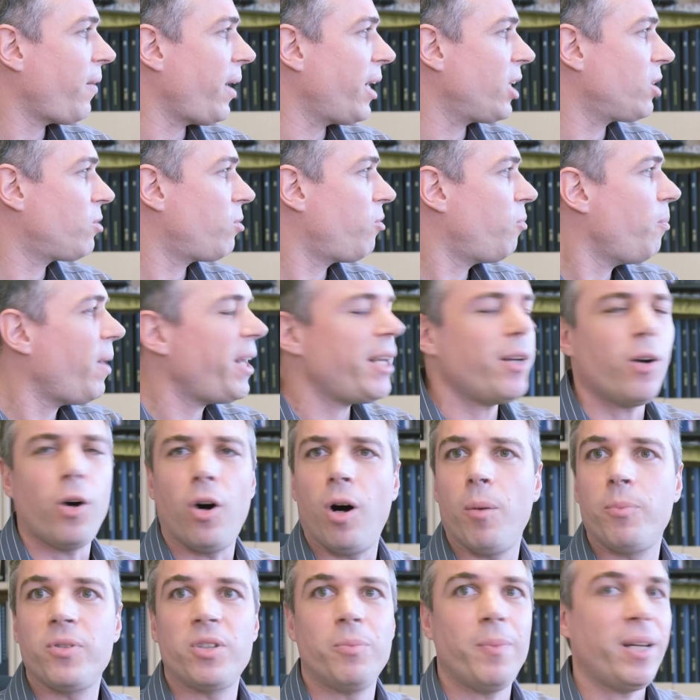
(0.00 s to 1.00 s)
things, many
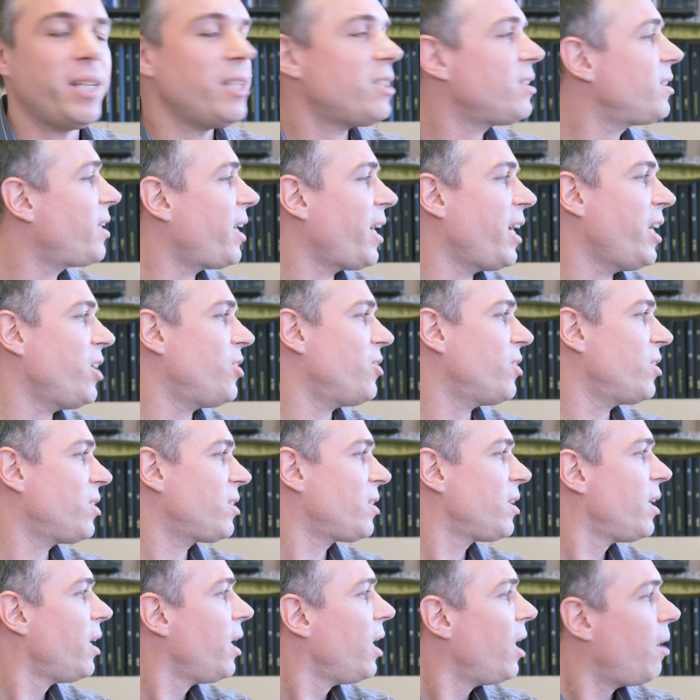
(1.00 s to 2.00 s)
hops, many
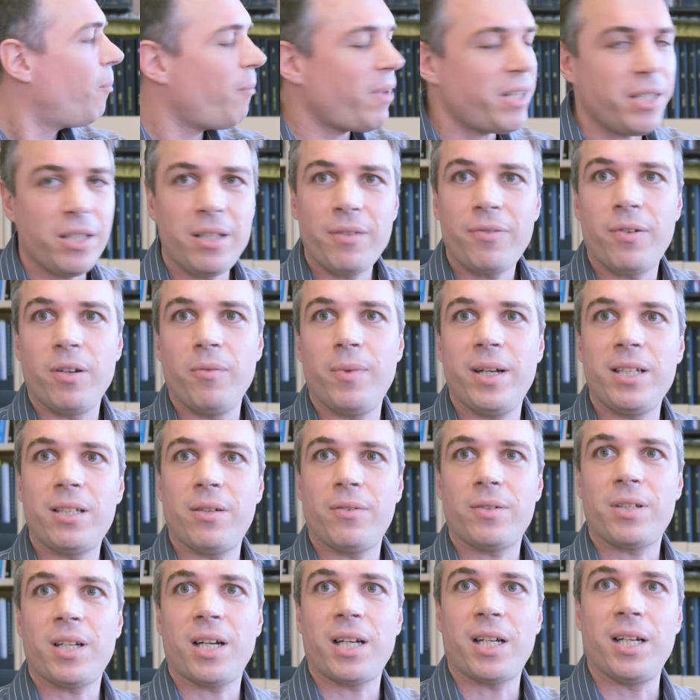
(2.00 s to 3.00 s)
stages, many different ways
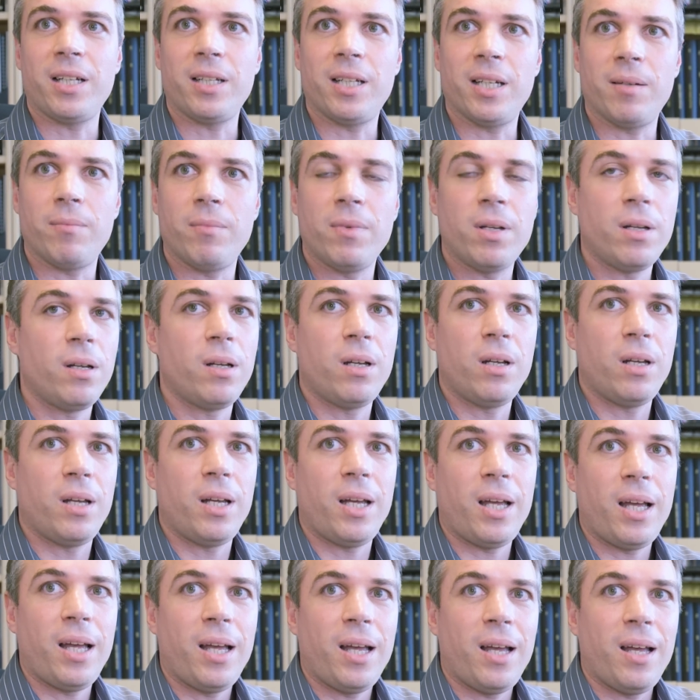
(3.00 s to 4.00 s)
of attacking them.
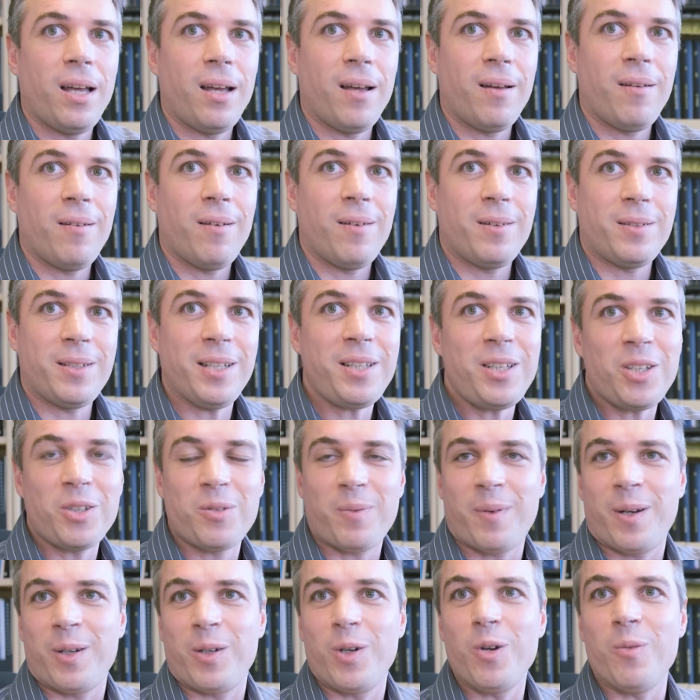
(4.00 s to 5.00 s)
This
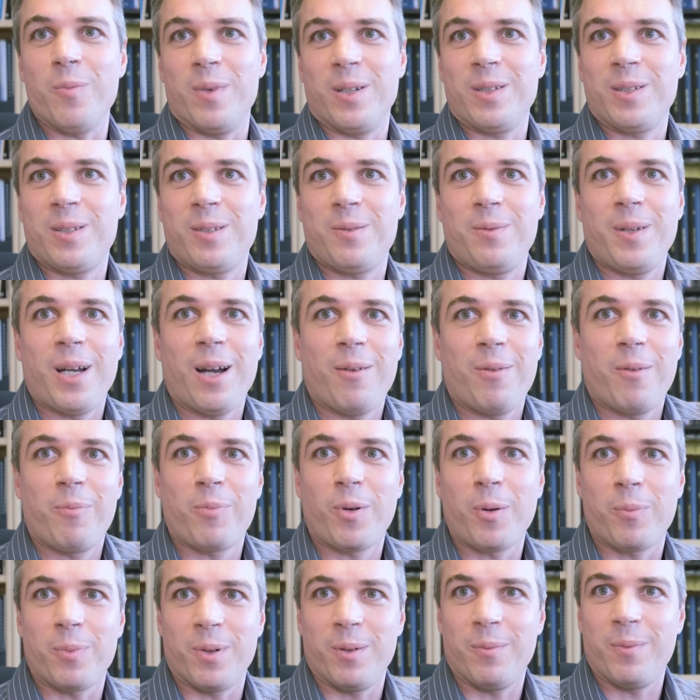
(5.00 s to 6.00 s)
is where humans, we have a
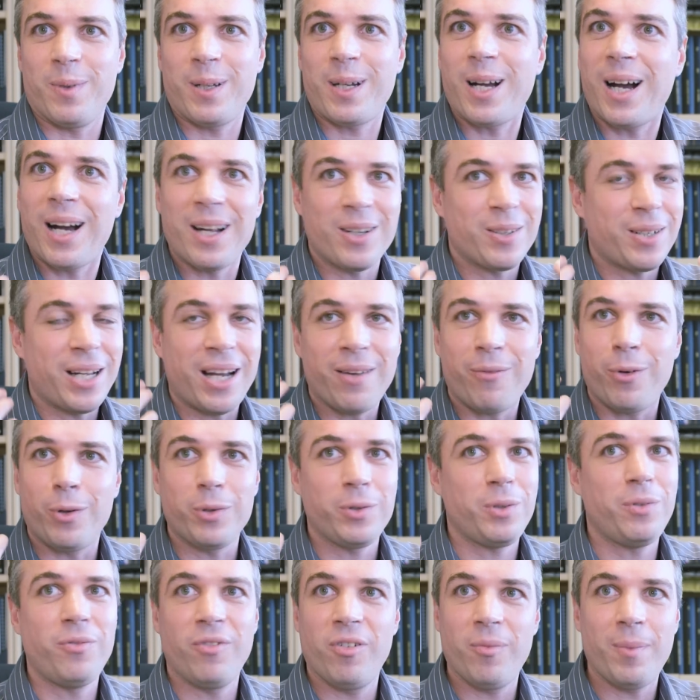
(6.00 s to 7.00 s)
problem. We can't have
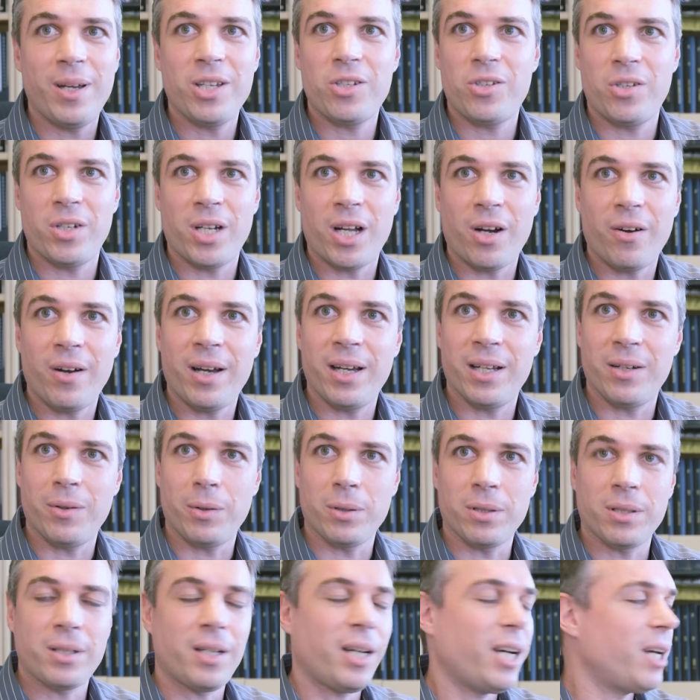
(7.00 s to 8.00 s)
all this information in our head
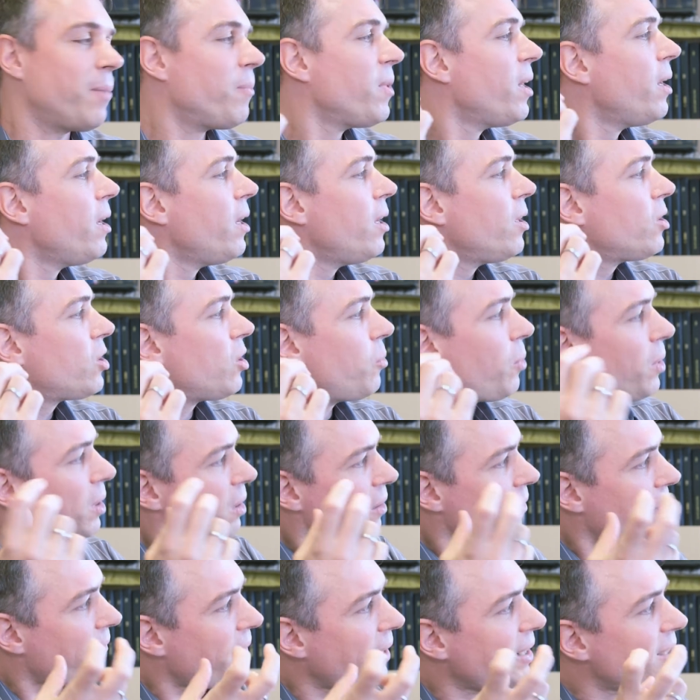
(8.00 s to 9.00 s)
all the time. So
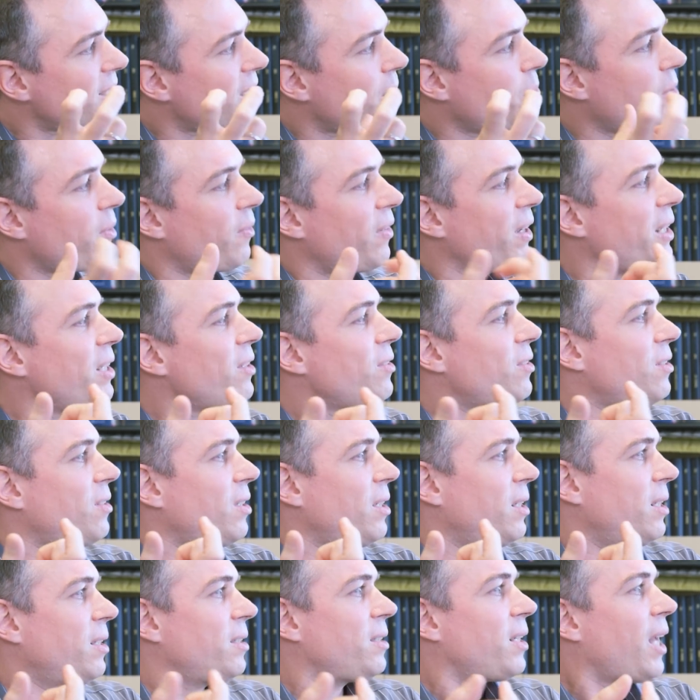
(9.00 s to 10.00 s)
one of the things that we were
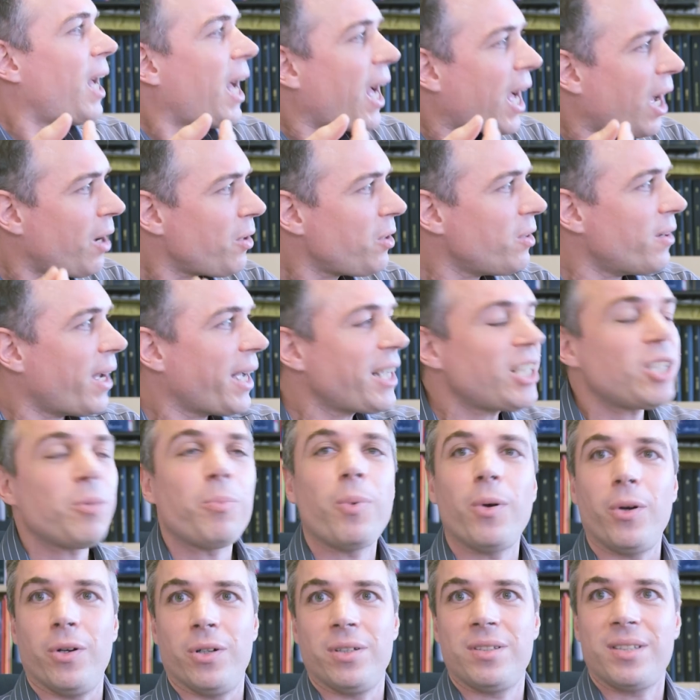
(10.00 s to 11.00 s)
interested in is, how do
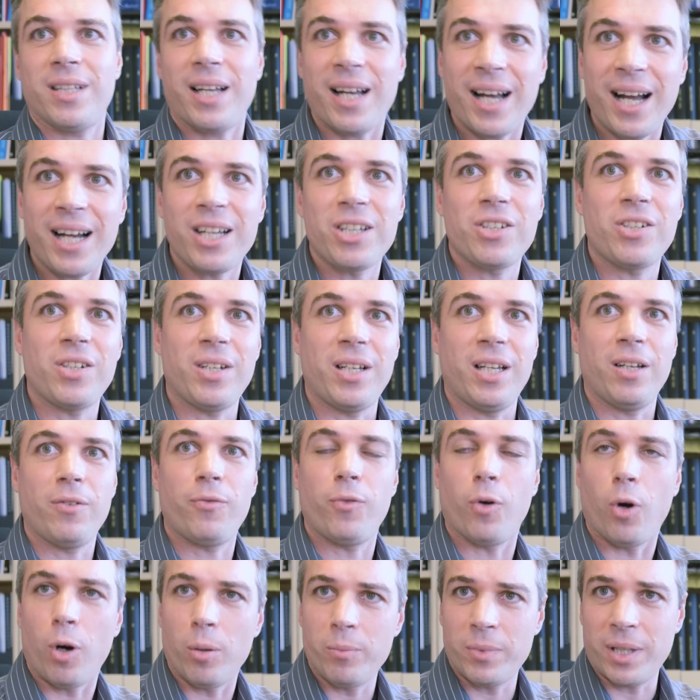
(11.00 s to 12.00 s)
experts actually
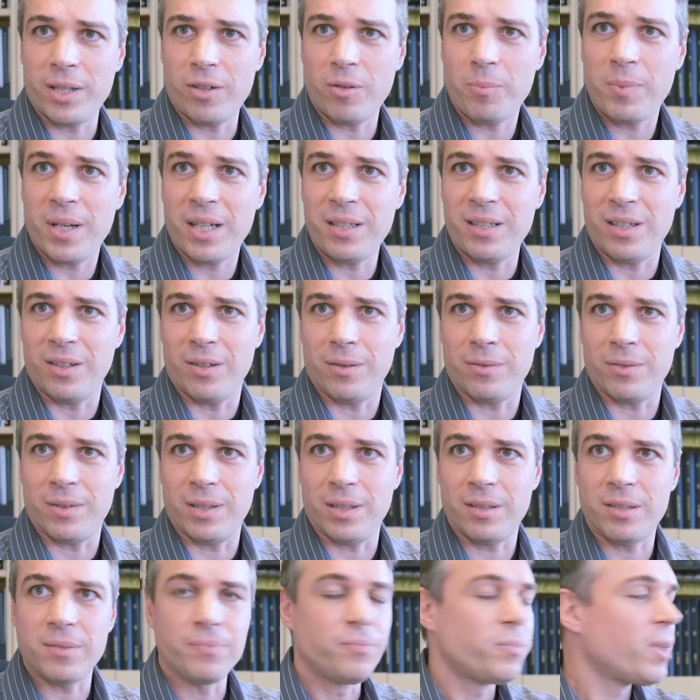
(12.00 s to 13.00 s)
form their opinion of
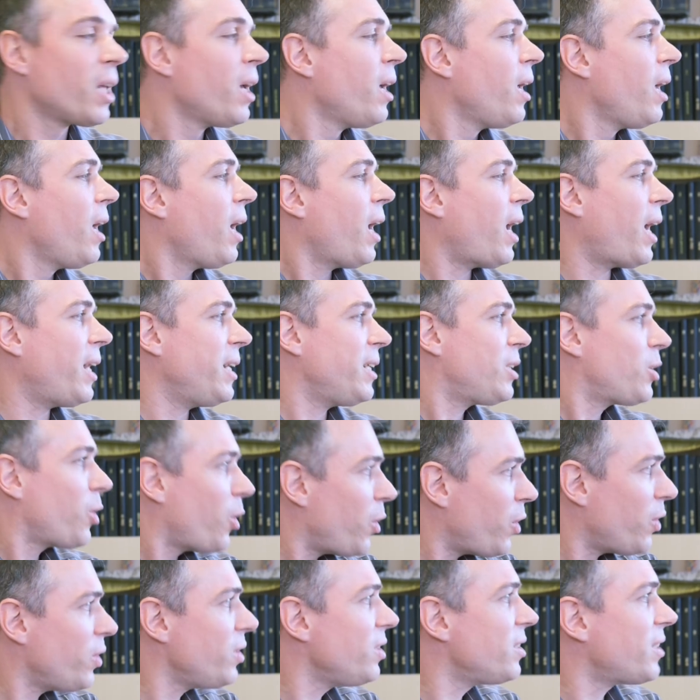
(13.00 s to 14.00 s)
this? And it
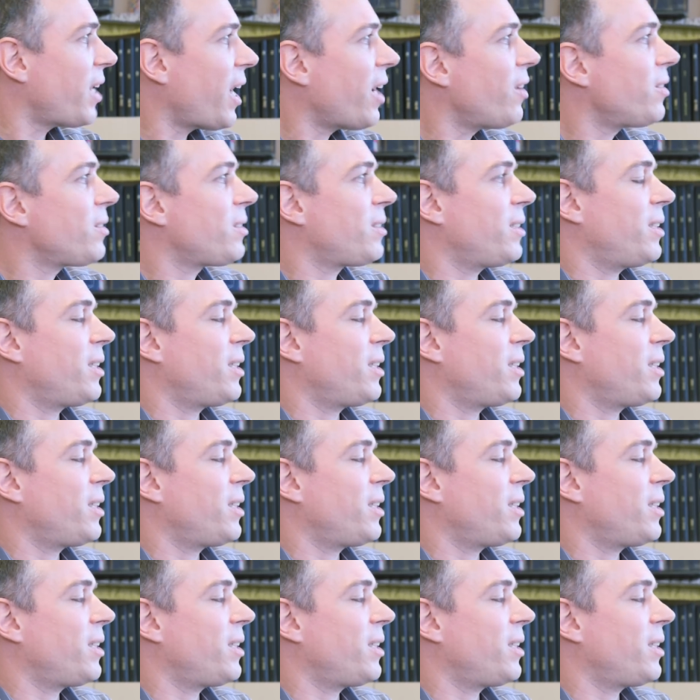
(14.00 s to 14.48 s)
turns out